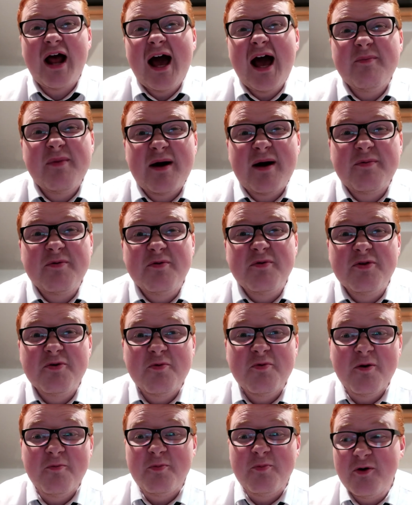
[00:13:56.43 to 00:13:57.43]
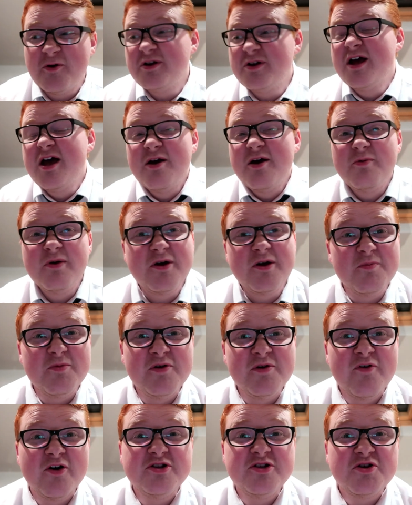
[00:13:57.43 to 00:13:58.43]
I'm happy with the 1 point. We can
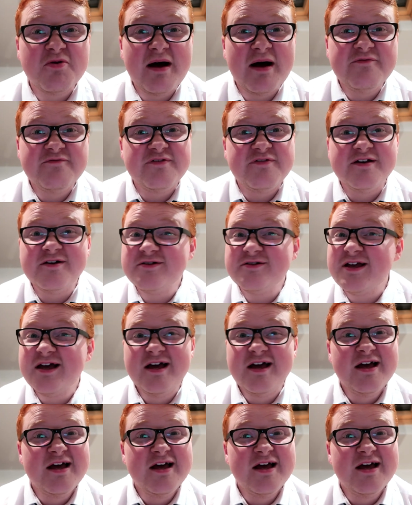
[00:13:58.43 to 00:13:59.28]
move on to Anfield.